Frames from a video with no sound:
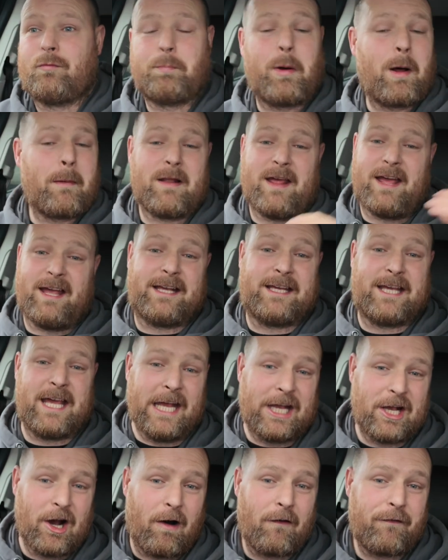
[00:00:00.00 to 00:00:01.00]
Probably a
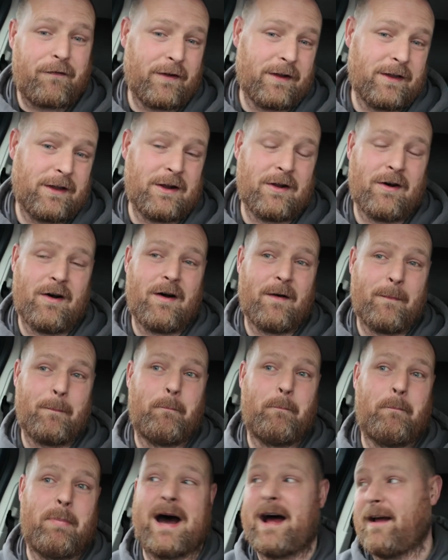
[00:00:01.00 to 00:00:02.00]
kick off and, you know,
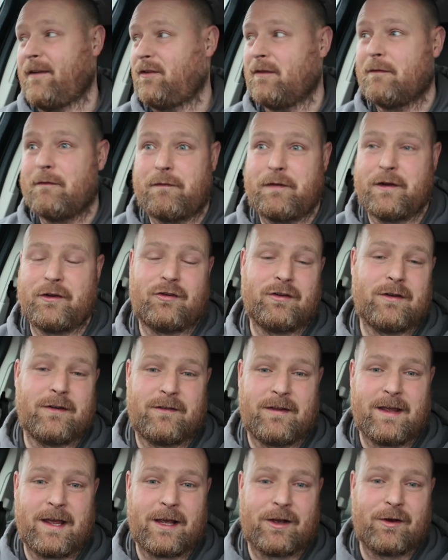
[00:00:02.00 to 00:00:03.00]
batter some fish in a
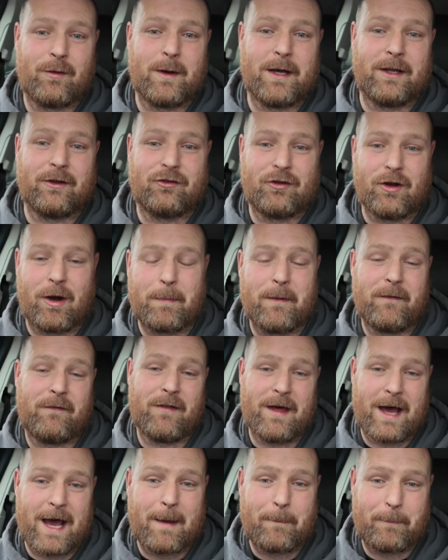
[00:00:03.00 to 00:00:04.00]
takeaway shop. If
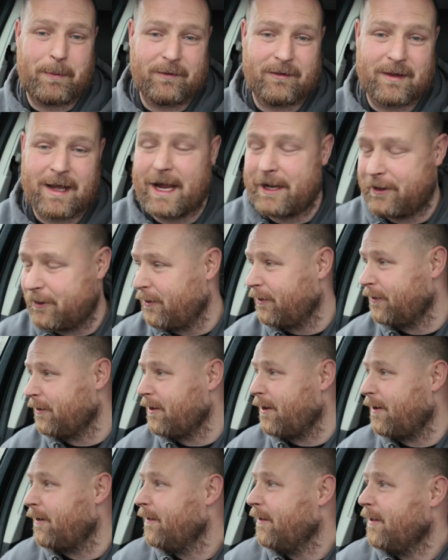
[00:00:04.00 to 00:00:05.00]
that happens, I don't
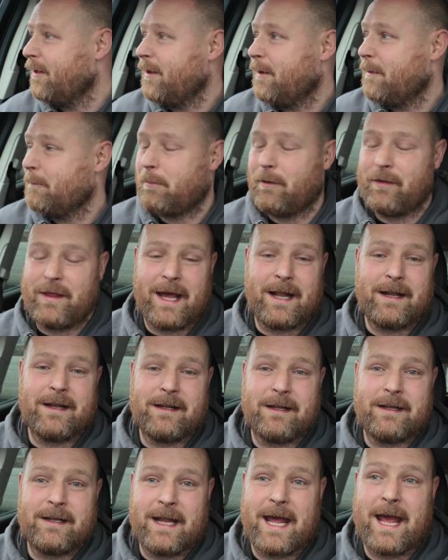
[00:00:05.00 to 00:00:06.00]
know. But at the end
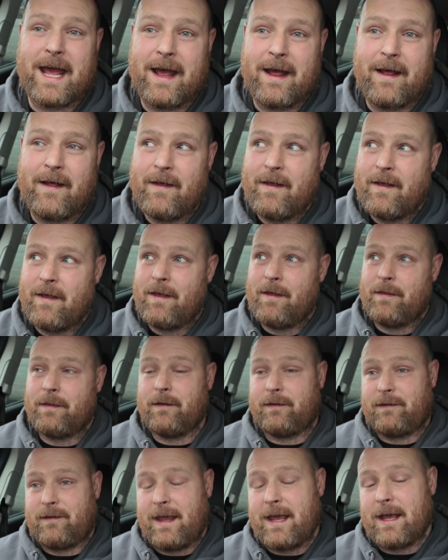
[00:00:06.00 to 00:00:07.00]
of the day,
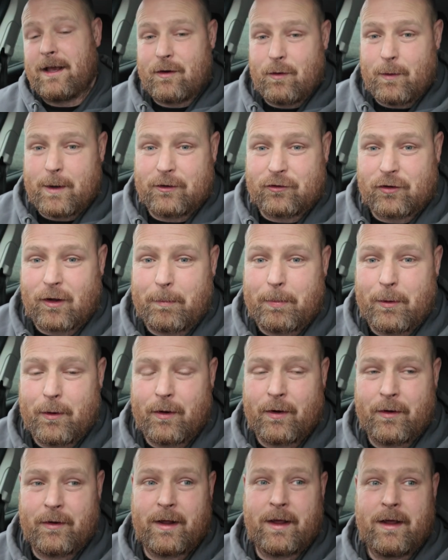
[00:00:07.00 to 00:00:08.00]
the takeaway shop
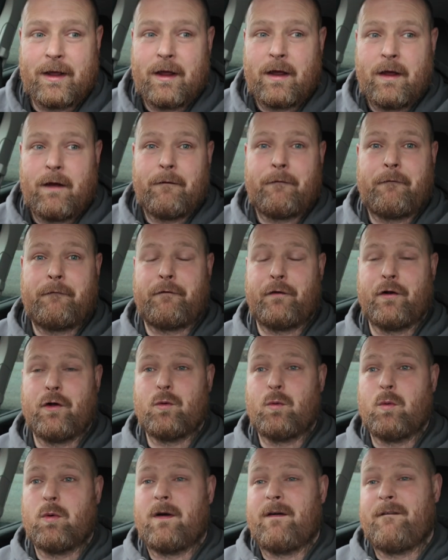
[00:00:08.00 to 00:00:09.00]
owner
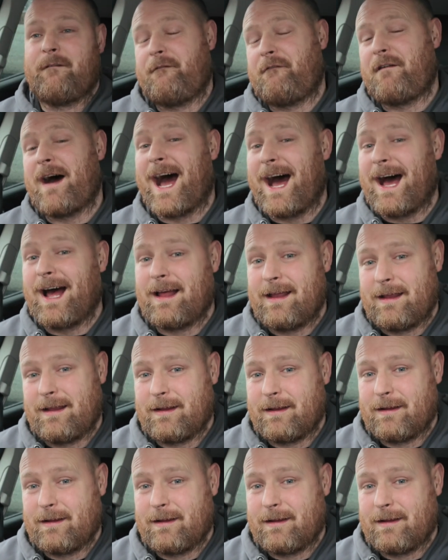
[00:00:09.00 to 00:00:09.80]
threw fat